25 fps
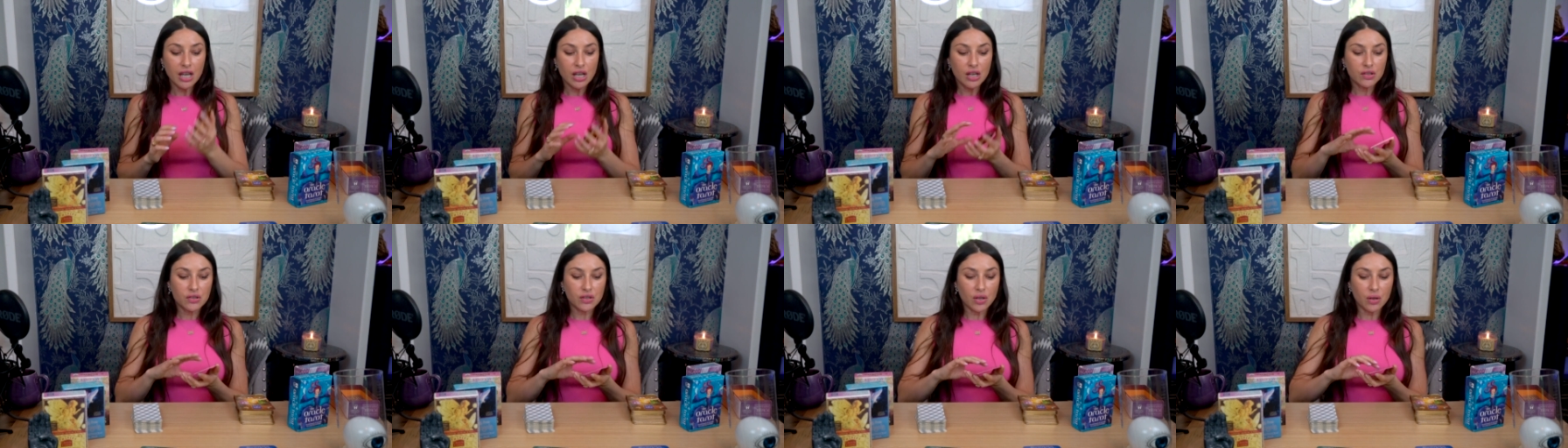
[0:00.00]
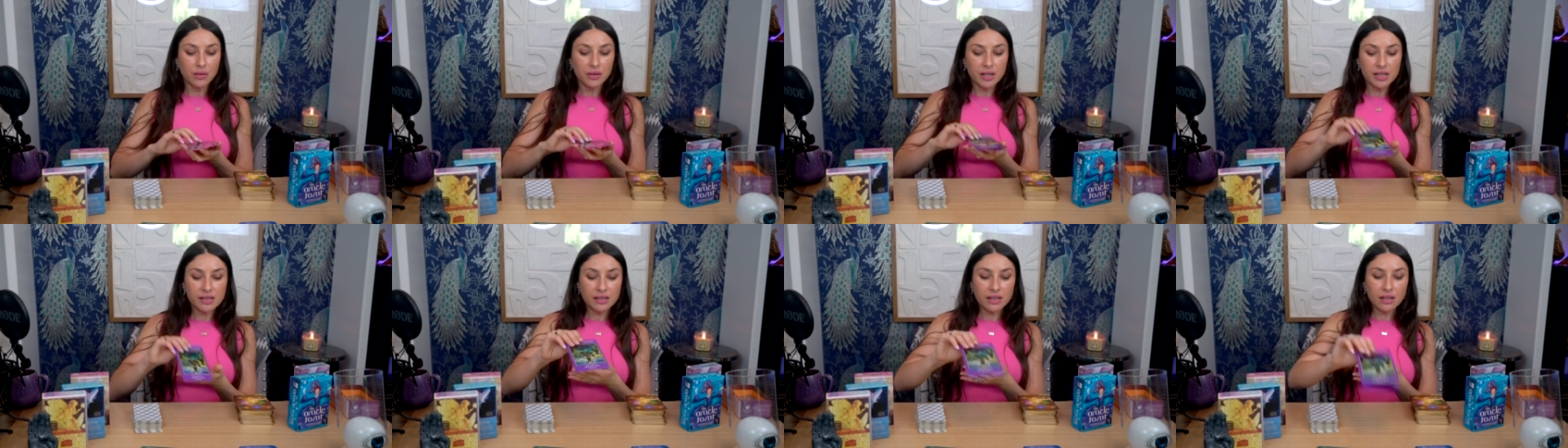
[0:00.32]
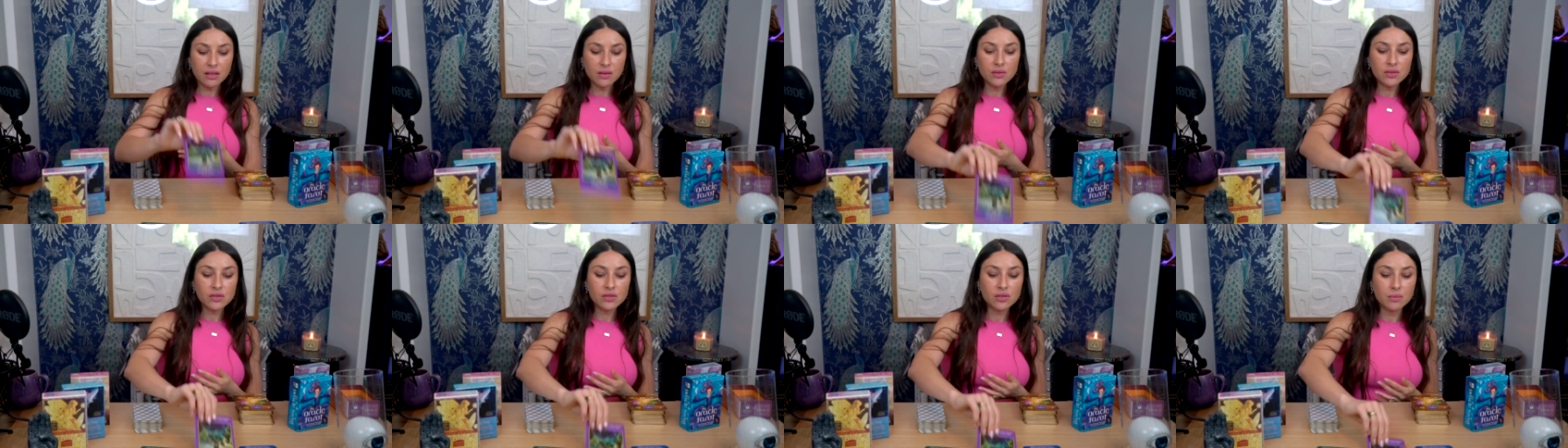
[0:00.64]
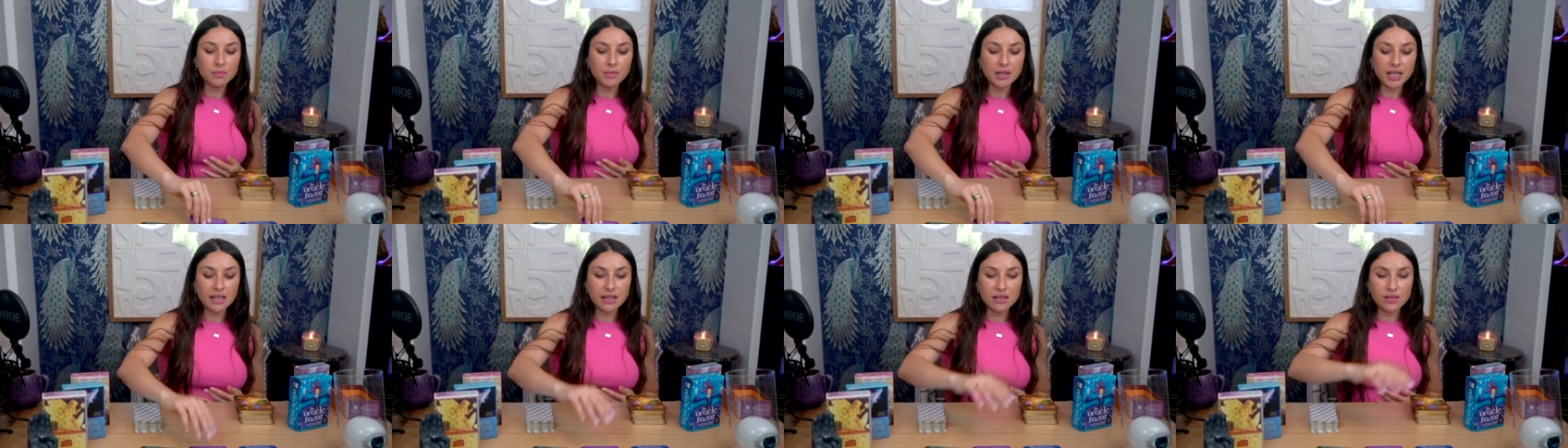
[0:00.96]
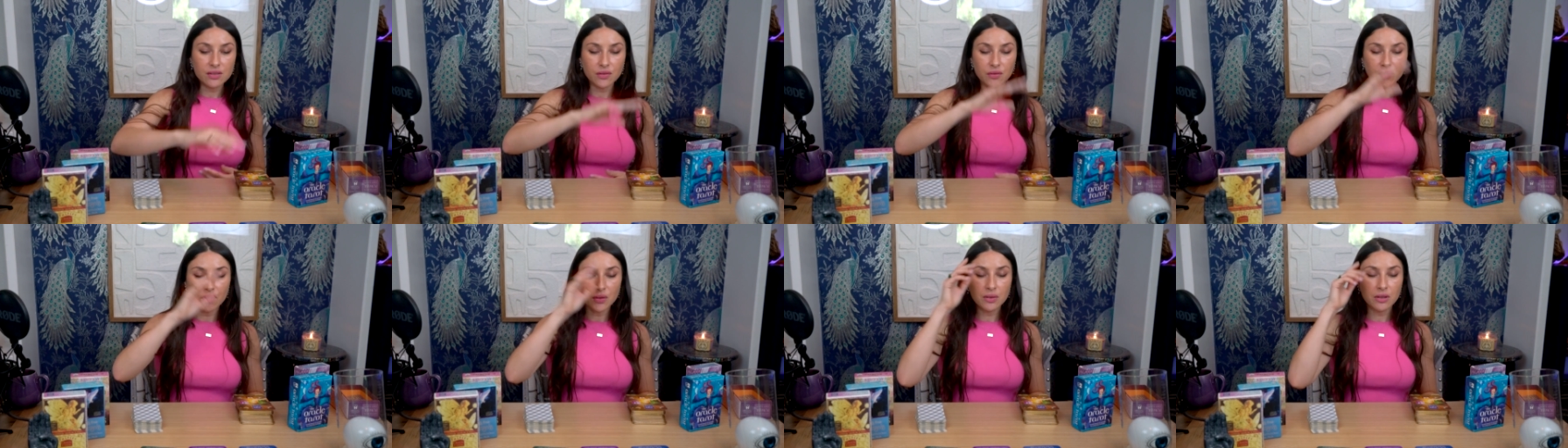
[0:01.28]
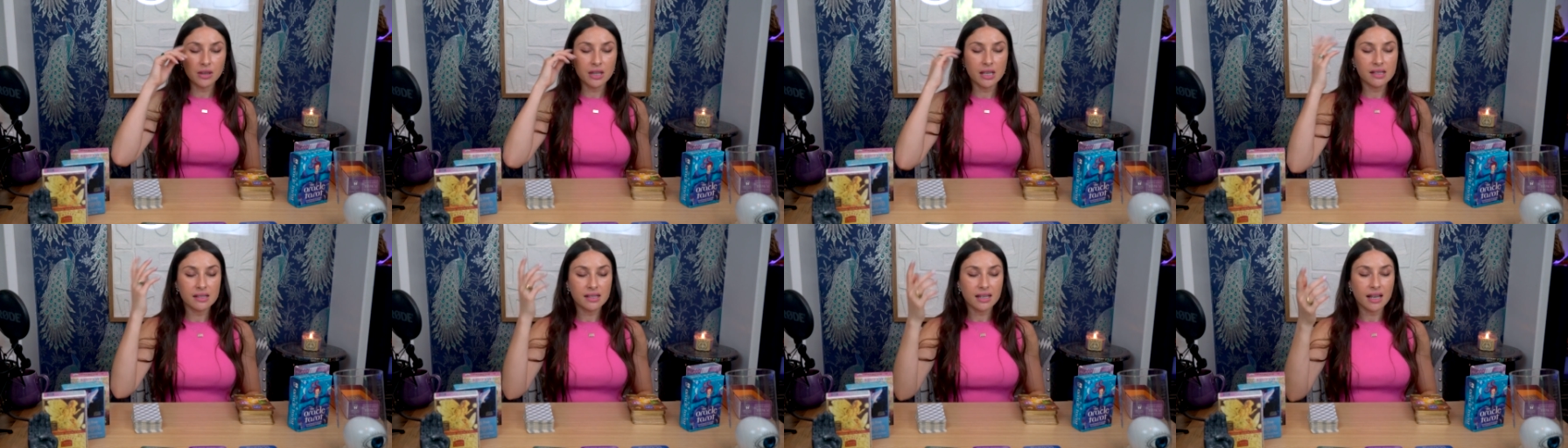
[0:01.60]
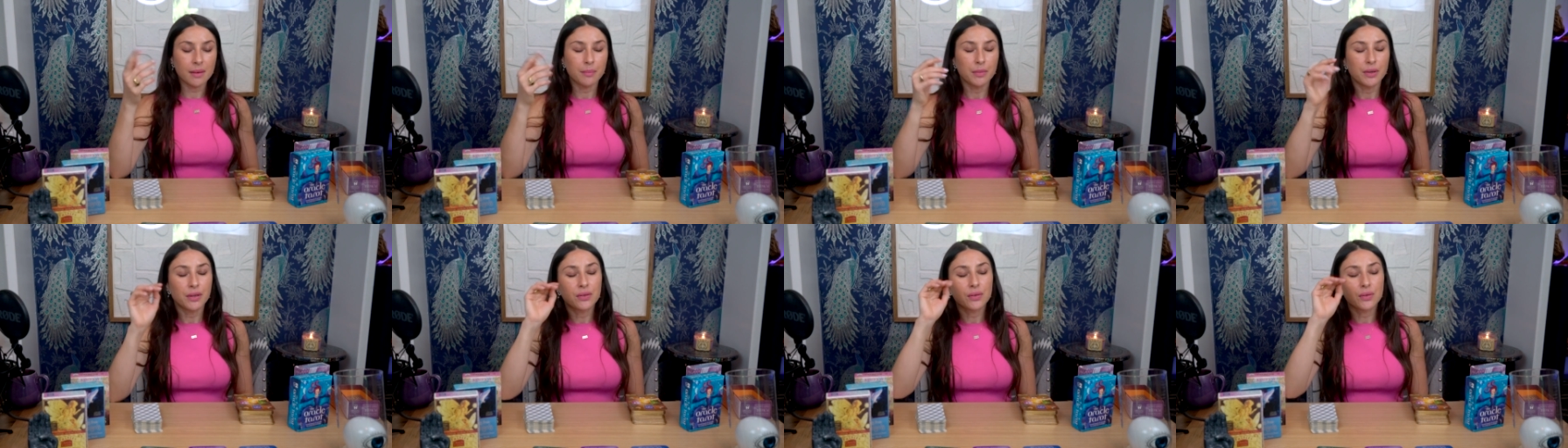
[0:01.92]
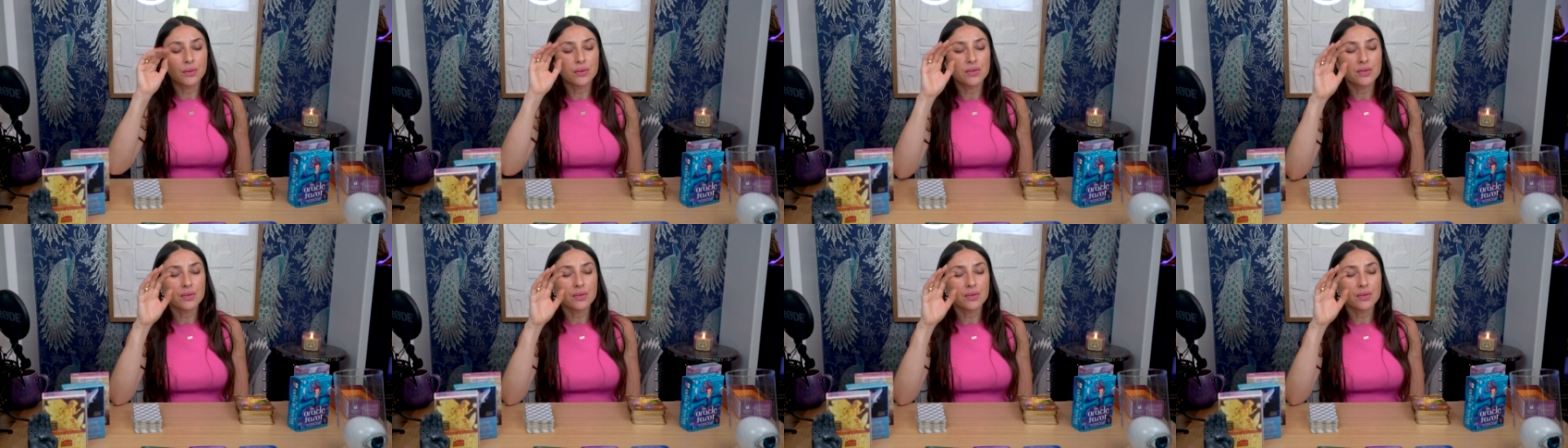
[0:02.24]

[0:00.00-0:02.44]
So, this can also mean there's a few things coming through.